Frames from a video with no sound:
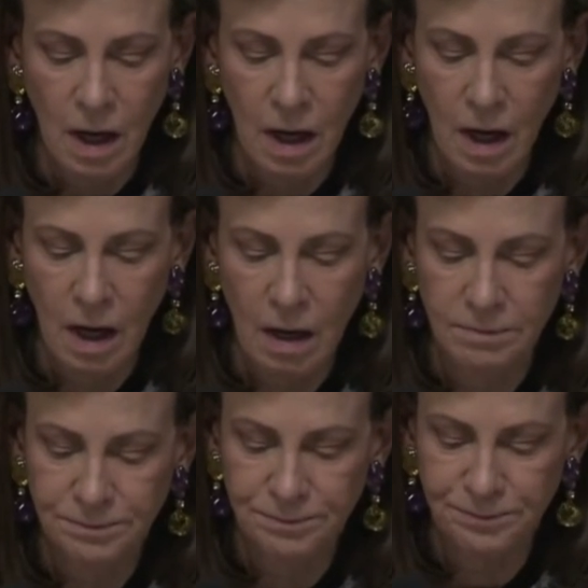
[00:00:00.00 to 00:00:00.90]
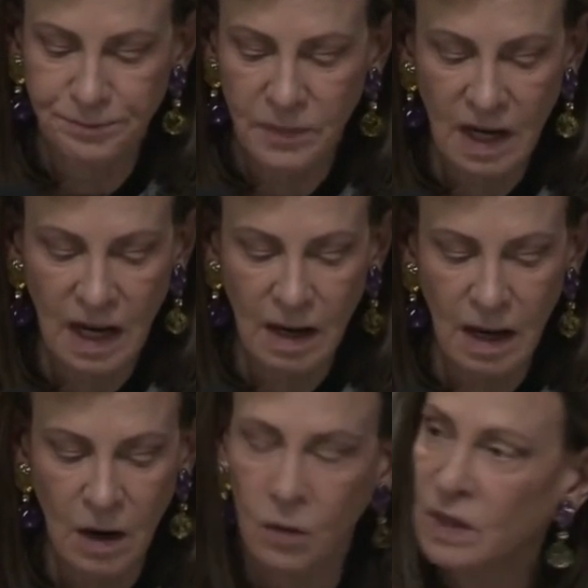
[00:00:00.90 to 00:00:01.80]
Um,
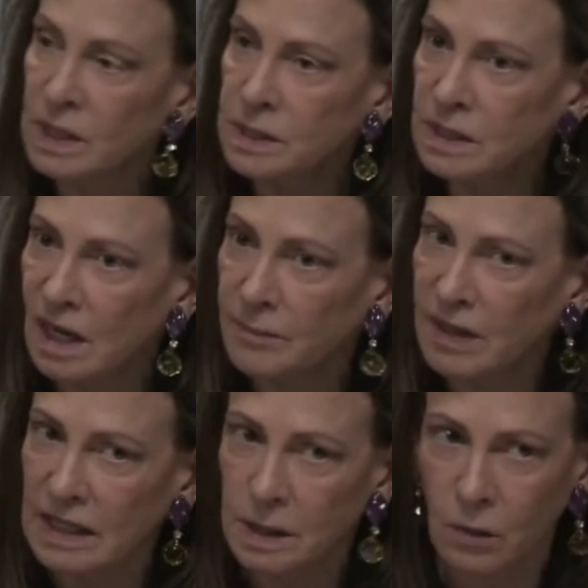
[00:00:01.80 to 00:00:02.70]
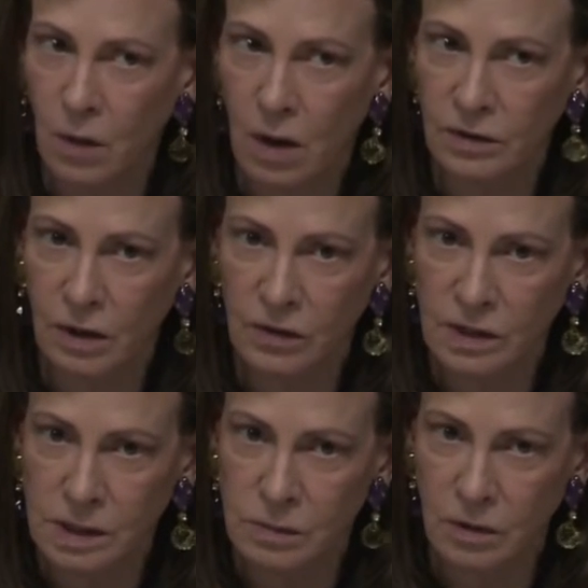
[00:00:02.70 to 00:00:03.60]
her recent campaign, as you all know in
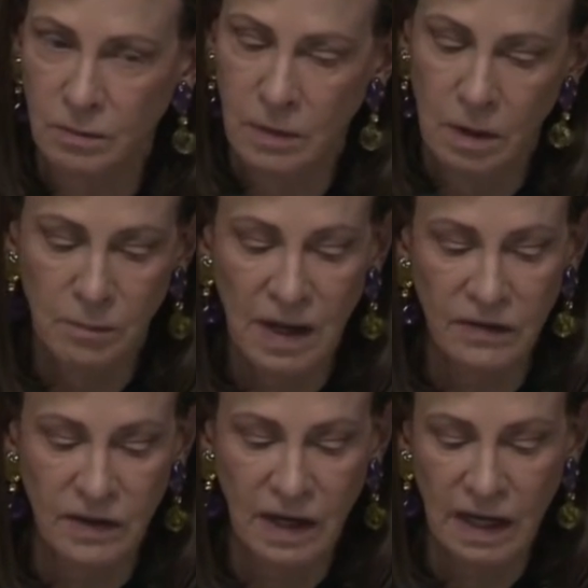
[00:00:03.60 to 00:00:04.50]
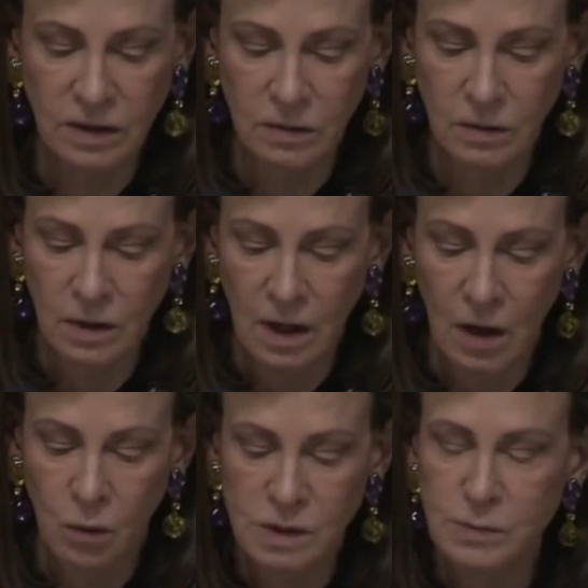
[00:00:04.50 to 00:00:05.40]
this room better than I do,
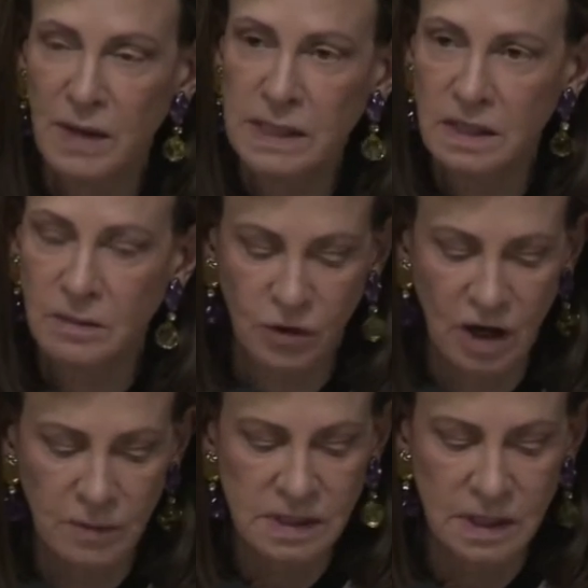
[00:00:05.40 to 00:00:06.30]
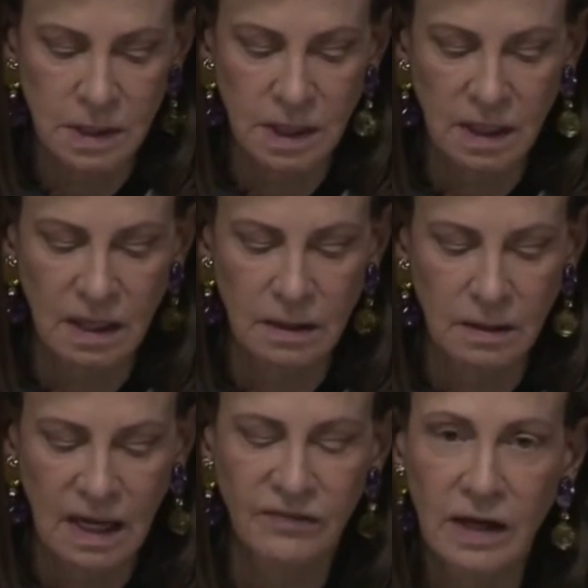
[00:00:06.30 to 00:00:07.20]
was based on the promise that she can
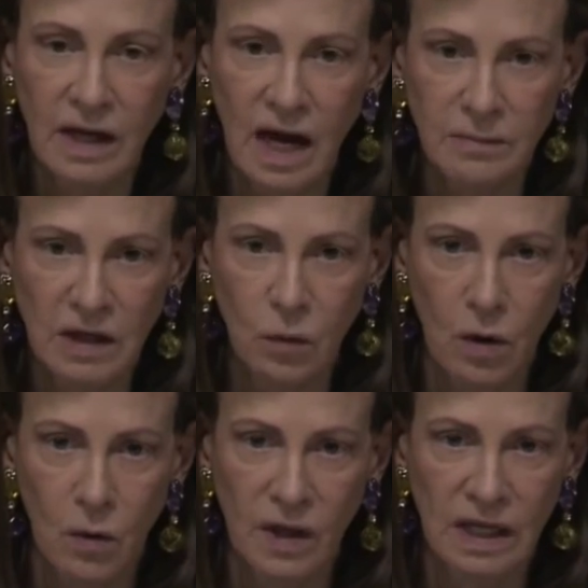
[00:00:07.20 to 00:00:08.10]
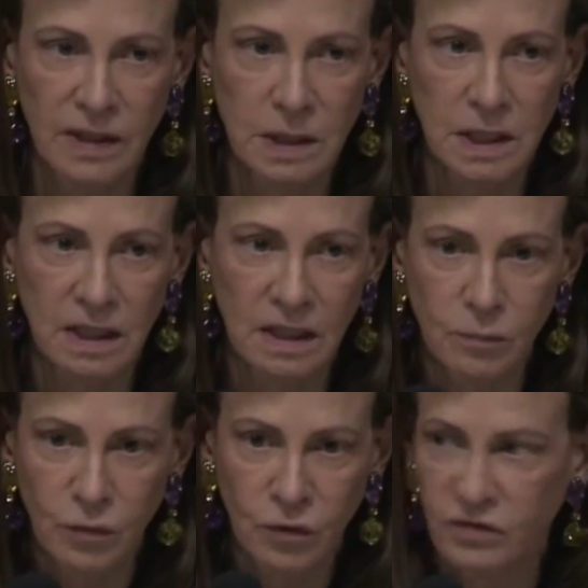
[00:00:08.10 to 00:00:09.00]
get the economy growing and that she can
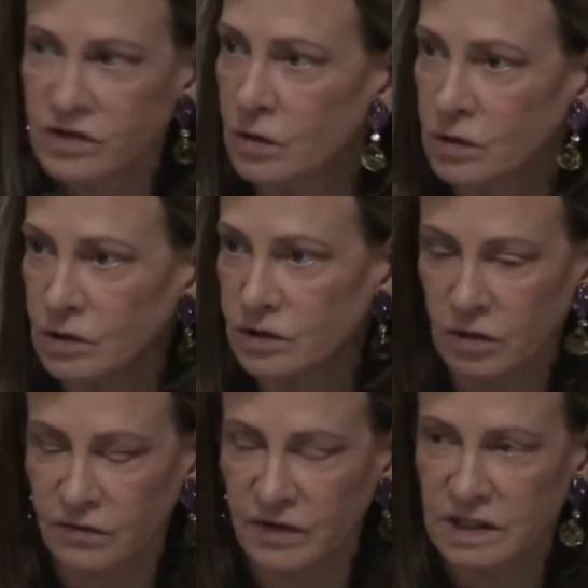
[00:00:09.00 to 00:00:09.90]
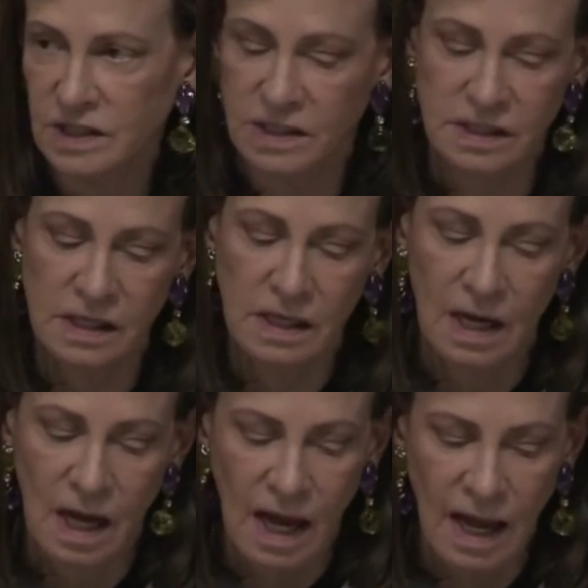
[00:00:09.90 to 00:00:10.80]
improve social services
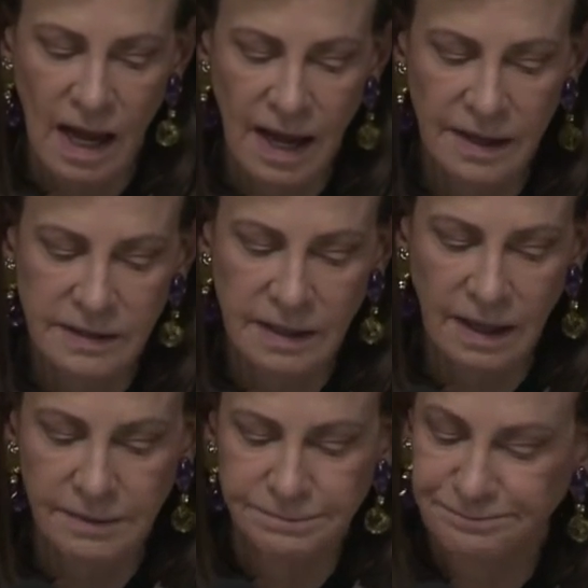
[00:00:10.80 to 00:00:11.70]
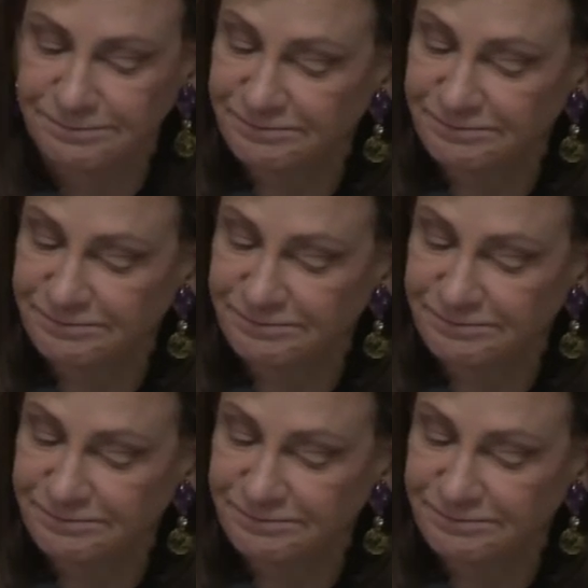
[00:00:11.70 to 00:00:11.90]
and um,